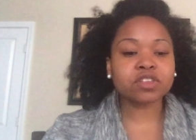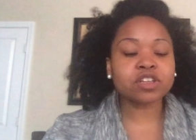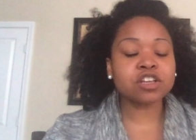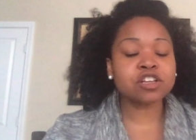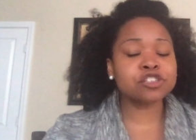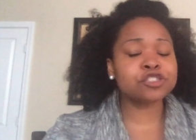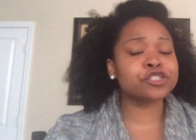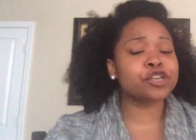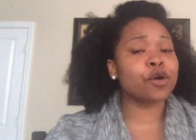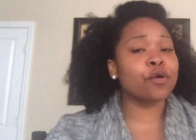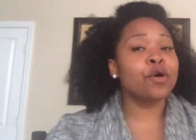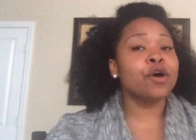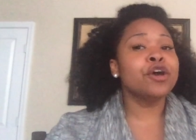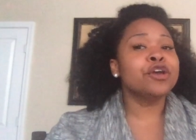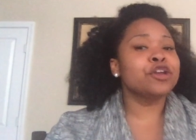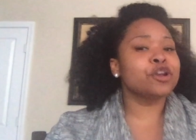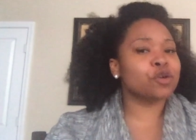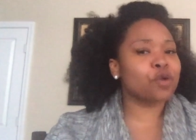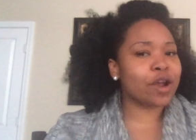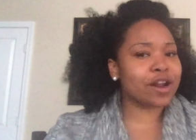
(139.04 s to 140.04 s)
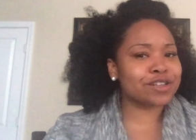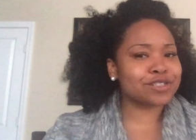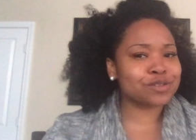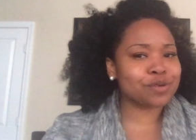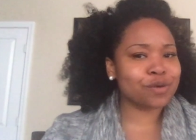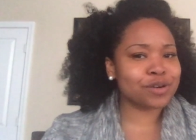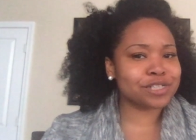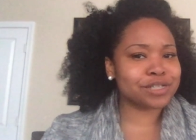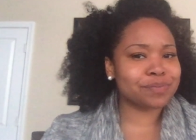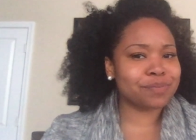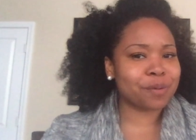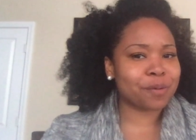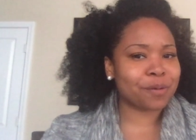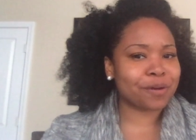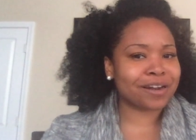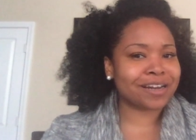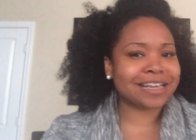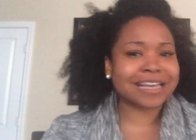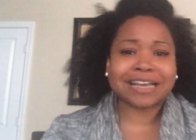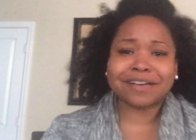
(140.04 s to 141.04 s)
So your credit score is
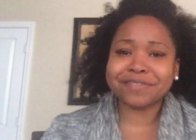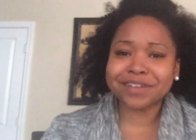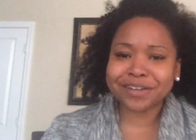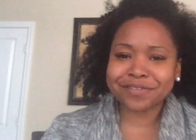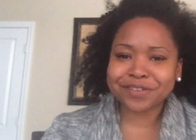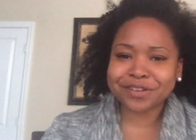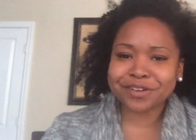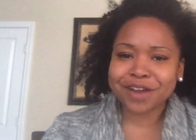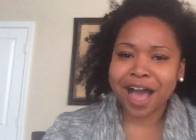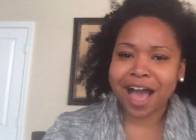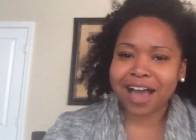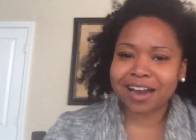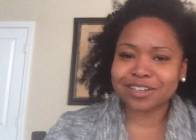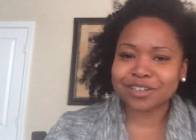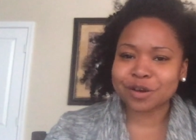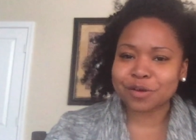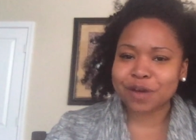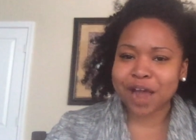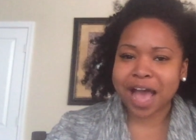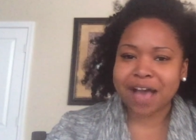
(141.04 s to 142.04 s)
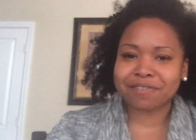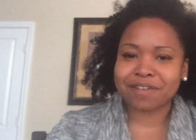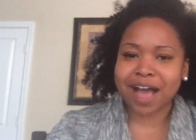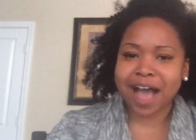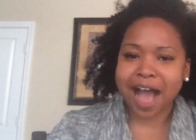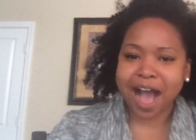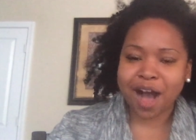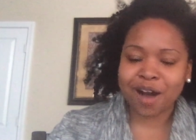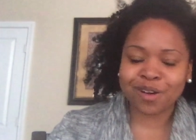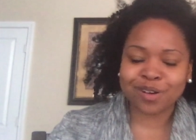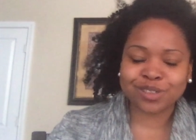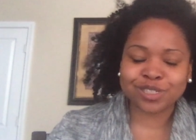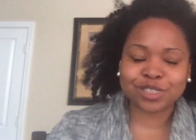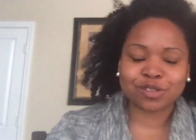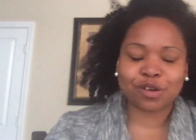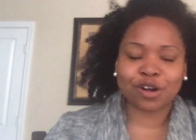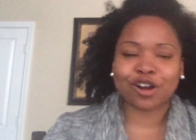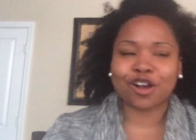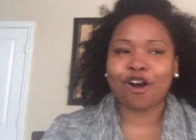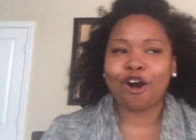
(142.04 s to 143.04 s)
important. Even if you don't have a house
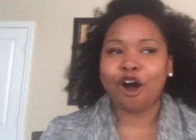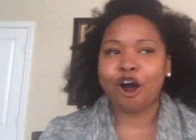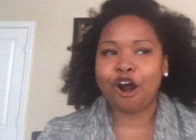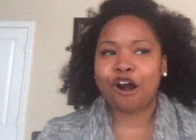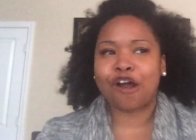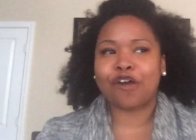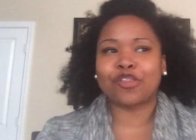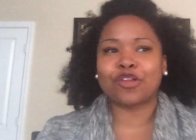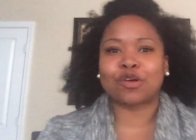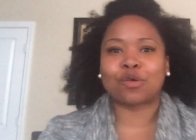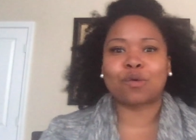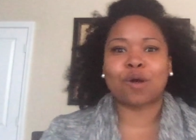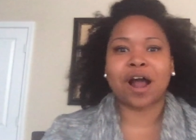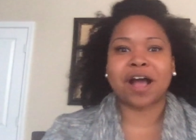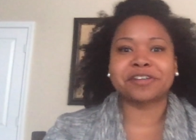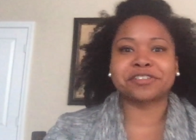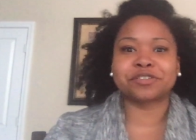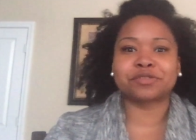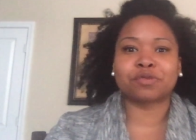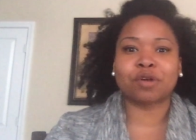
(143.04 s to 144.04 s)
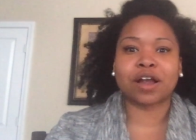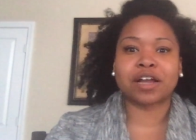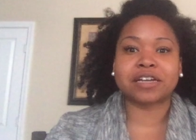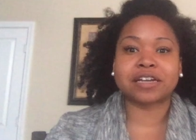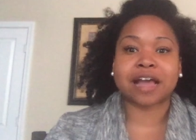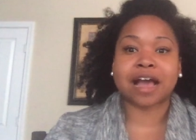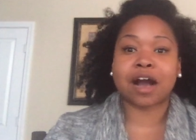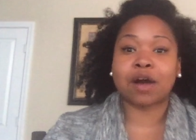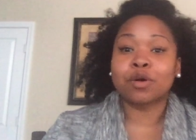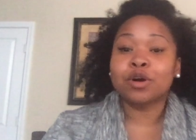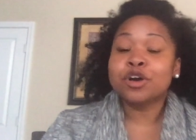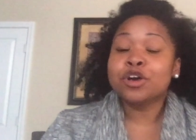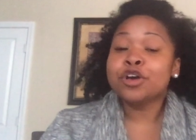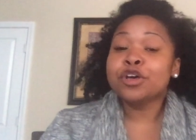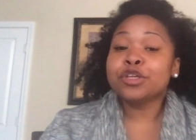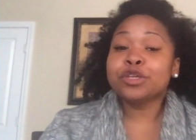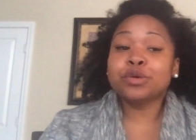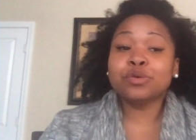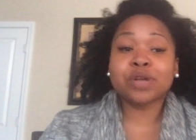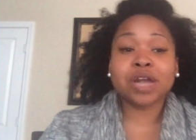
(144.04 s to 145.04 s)
or a car on the horizon right now,
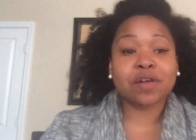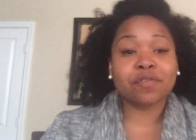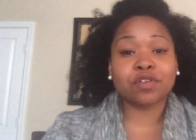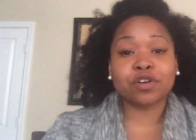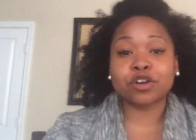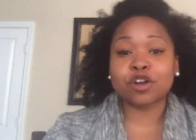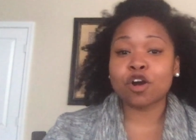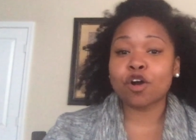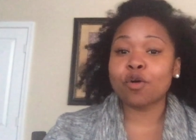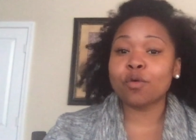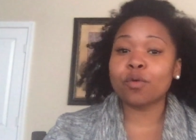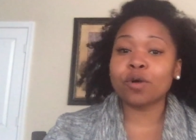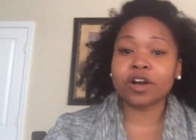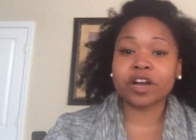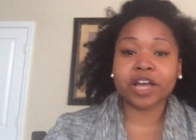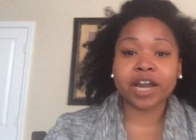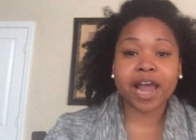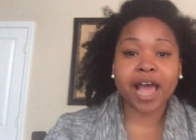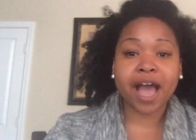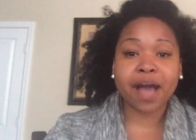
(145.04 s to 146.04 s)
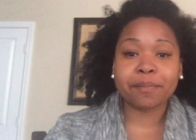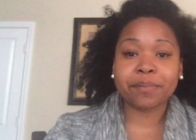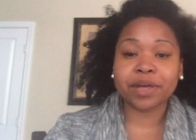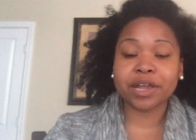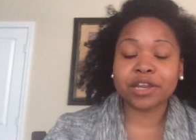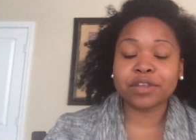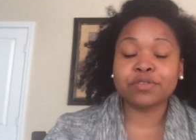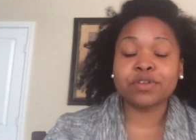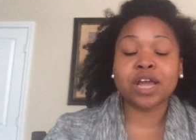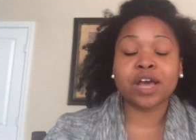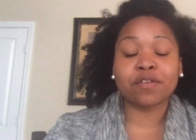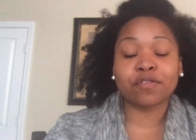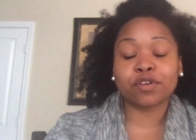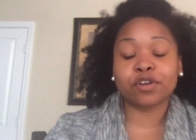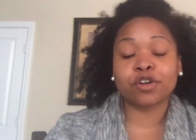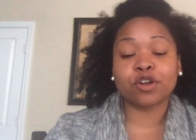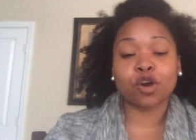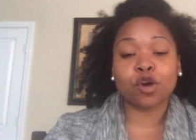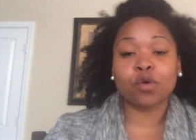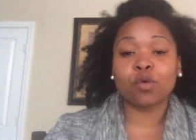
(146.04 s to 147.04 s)
you never know what could happen. You never
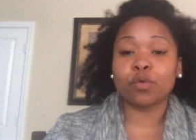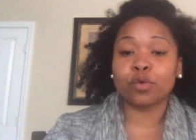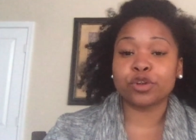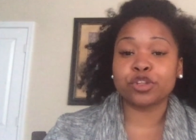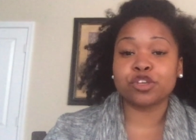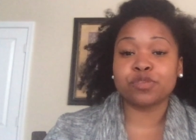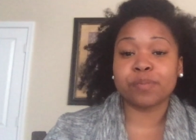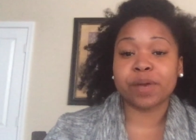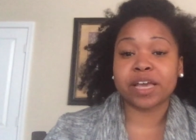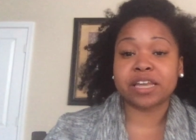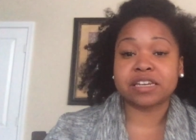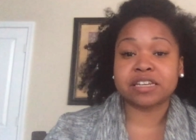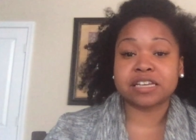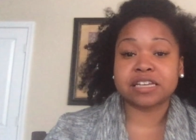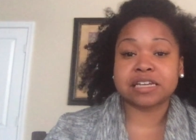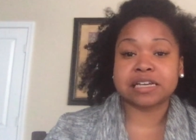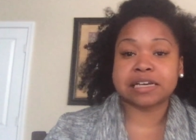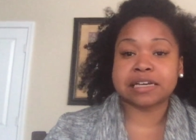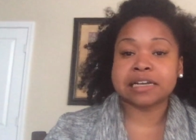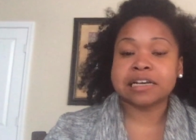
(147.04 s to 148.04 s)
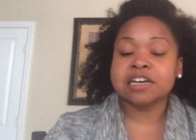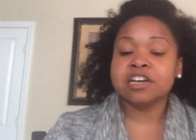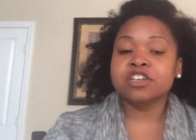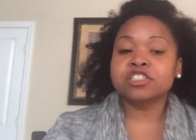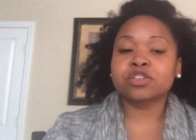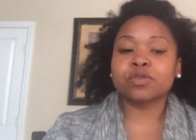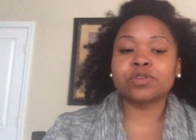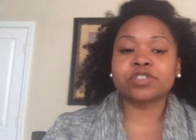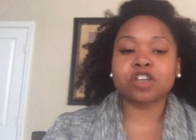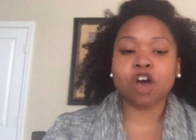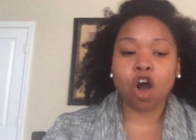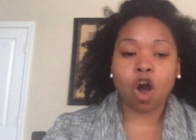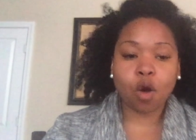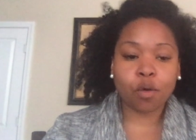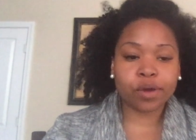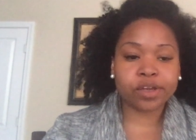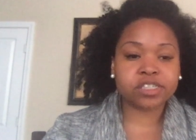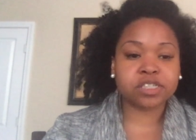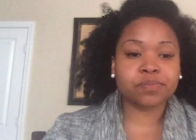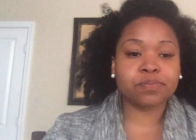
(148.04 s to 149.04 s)
know when you may need it. So it's
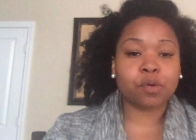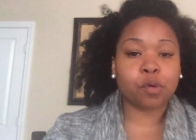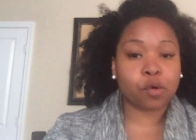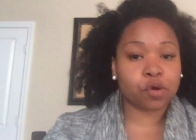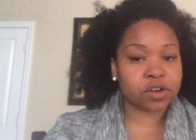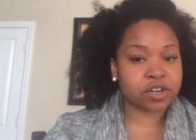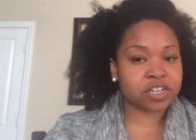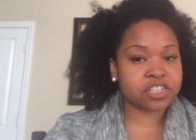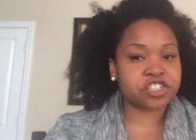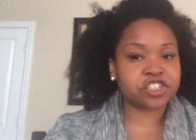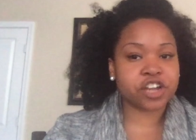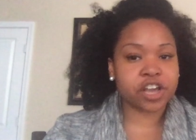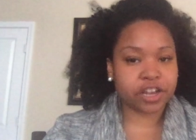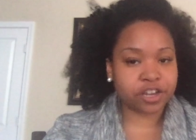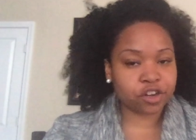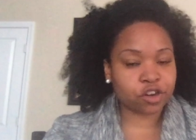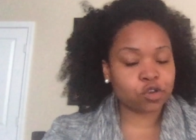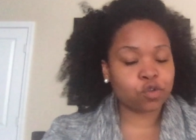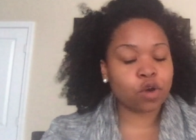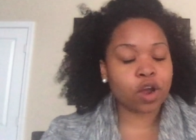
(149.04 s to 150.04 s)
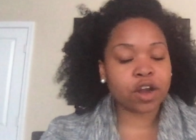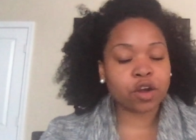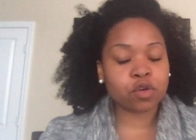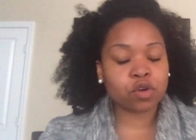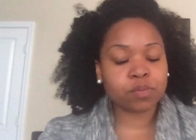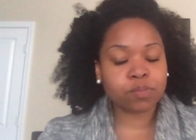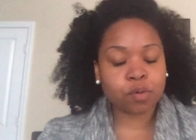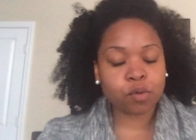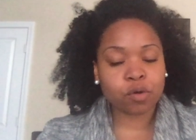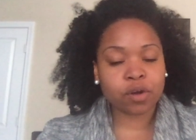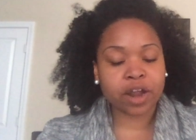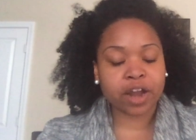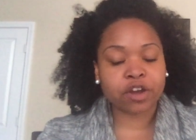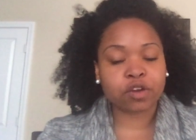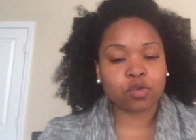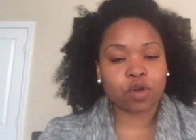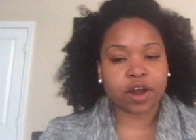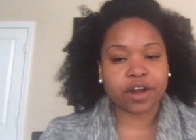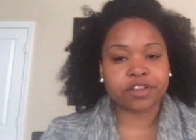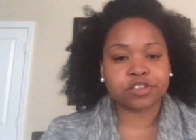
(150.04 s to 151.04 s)
always important to check your credit report and
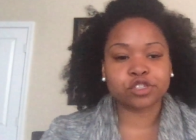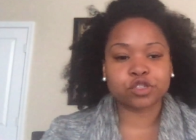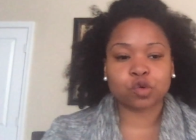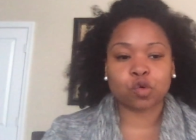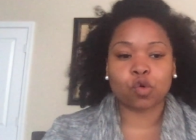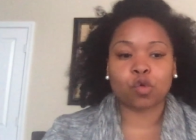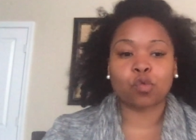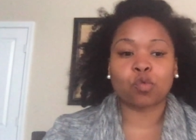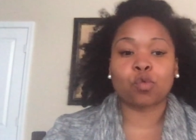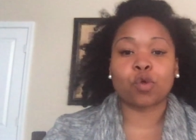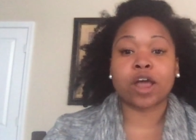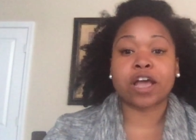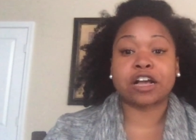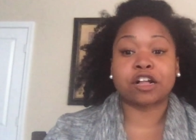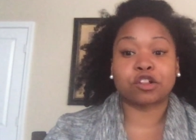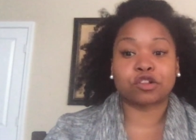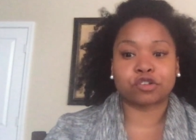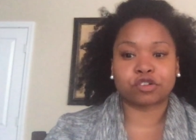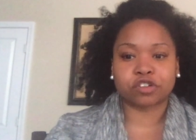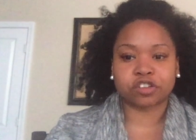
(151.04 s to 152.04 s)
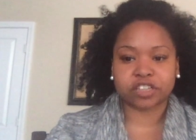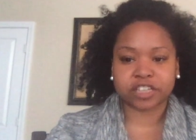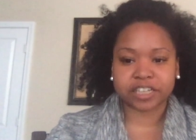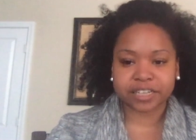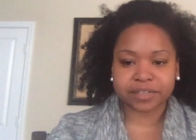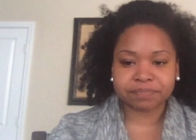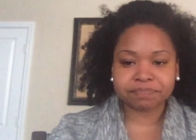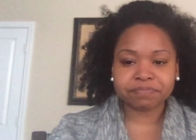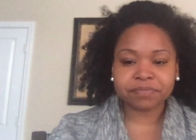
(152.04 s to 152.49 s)
credit score regularly.